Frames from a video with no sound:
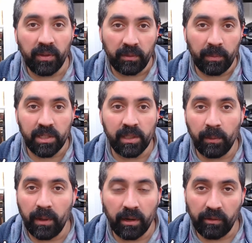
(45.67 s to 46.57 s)
especially
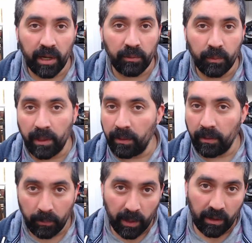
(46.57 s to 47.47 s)
around
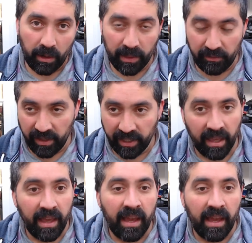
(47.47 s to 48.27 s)
where I'm living.